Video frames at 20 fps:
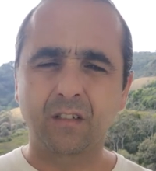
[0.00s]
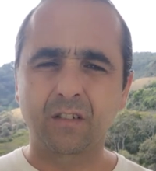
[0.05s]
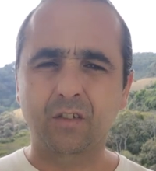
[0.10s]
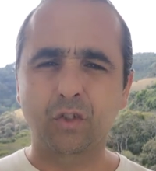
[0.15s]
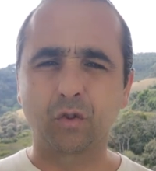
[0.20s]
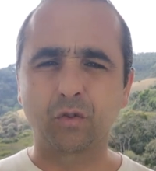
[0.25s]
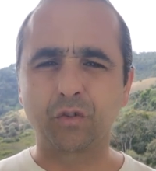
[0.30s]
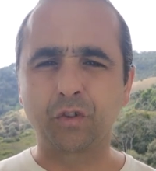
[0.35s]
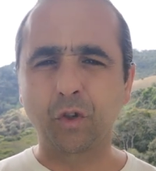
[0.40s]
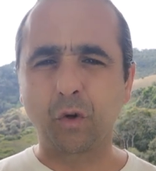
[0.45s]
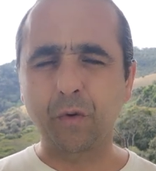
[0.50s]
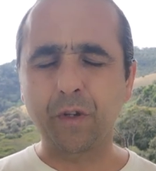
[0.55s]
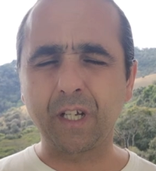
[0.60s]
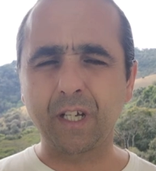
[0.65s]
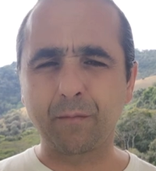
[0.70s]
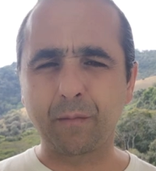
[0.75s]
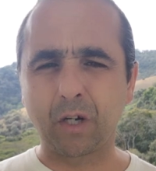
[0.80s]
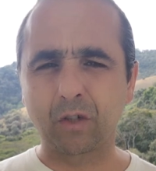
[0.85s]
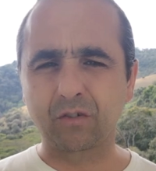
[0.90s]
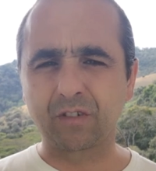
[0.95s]
So
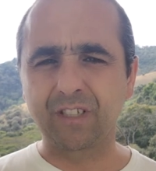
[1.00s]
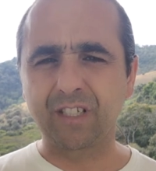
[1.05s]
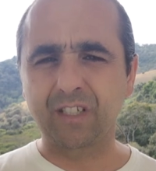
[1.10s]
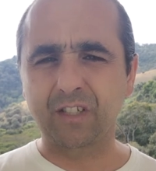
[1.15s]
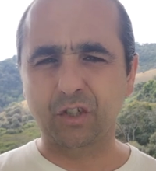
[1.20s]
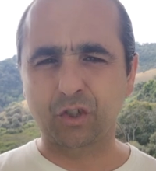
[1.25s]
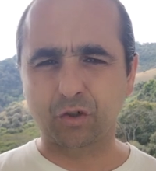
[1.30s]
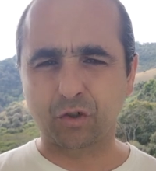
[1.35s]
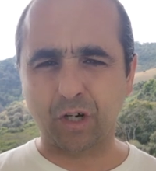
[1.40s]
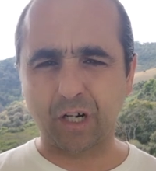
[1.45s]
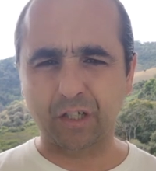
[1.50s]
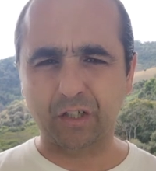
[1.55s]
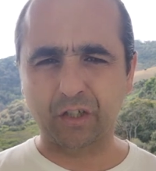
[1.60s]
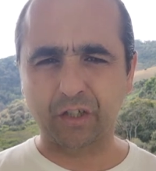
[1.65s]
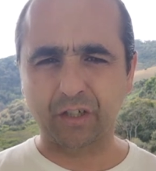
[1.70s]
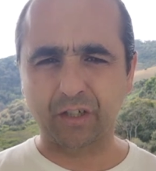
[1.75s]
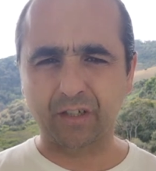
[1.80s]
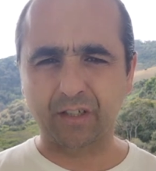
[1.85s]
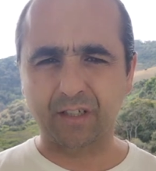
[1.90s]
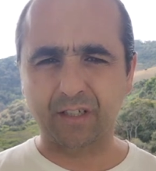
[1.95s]
knowing about these
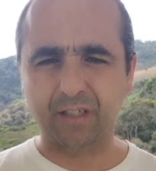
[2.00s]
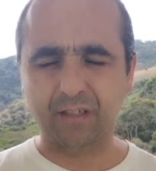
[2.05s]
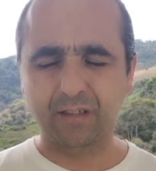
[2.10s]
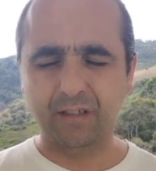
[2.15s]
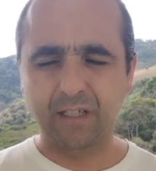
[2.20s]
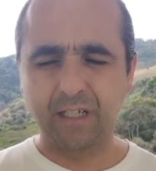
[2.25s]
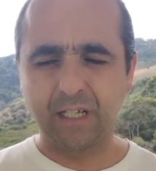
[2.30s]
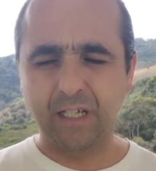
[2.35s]
structures